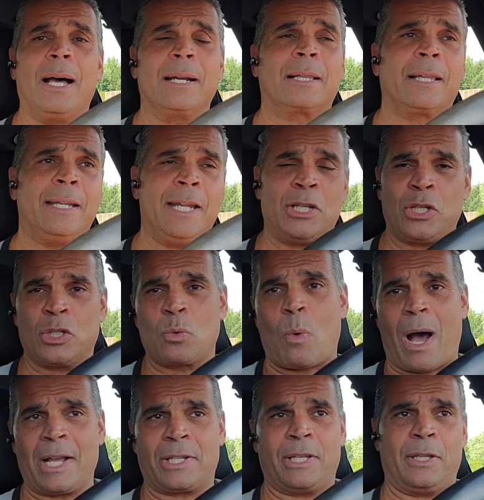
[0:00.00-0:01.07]
clinicians
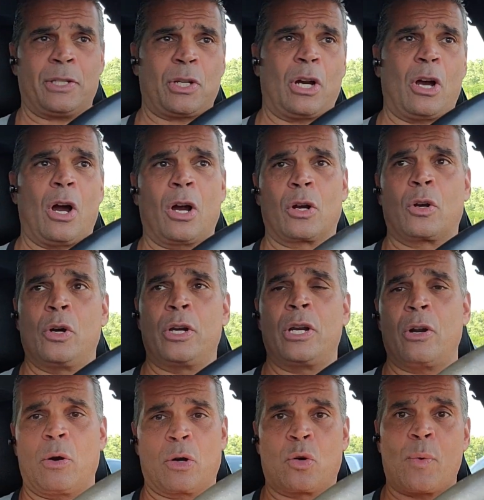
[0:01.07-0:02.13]
watching this are good
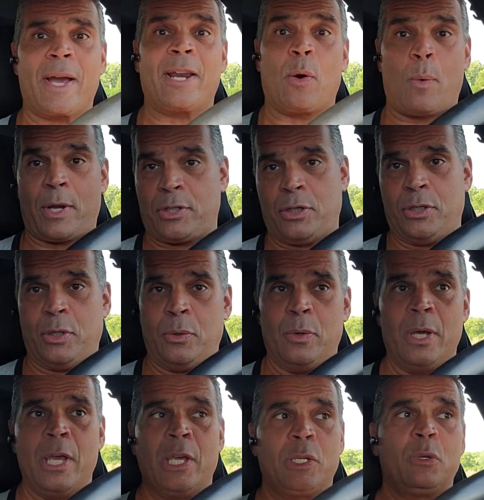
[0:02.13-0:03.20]
or great at what you do.
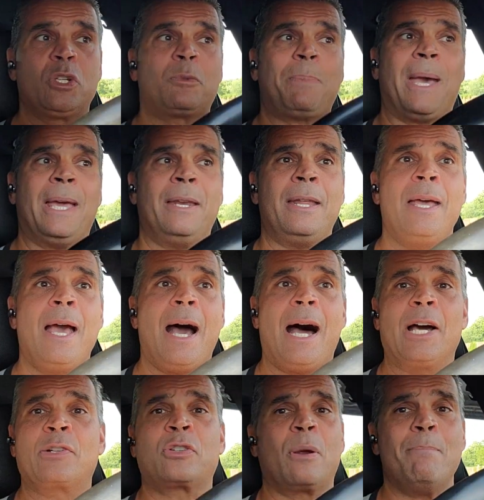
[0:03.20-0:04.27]
You spend
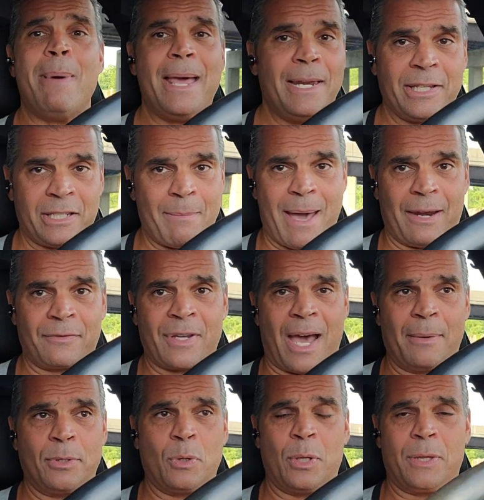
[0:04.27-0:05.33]
a tremendous amount of
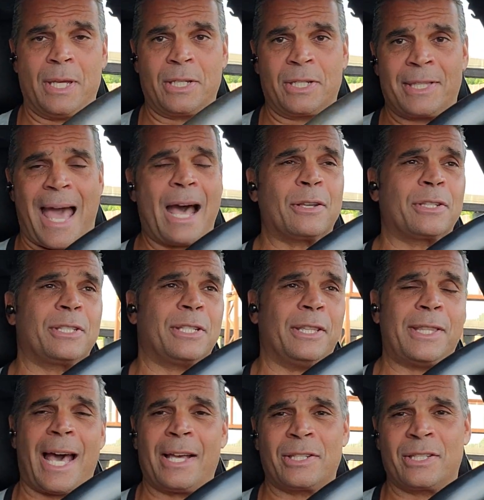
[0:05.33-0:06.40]
time doing this. Thousands
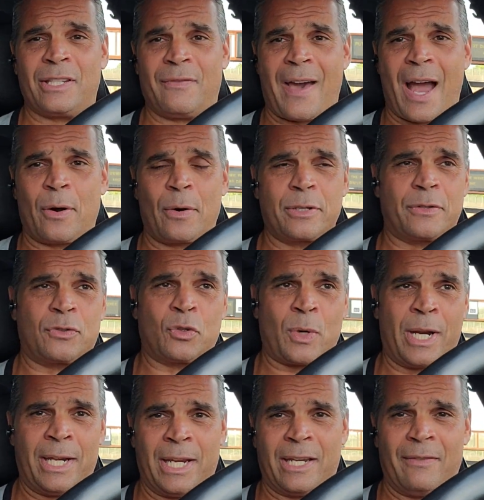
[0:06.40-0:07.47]
and thousands of hours of
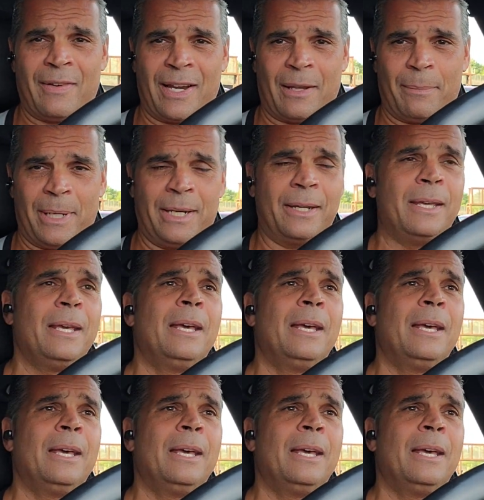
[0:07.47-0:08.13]
training and development,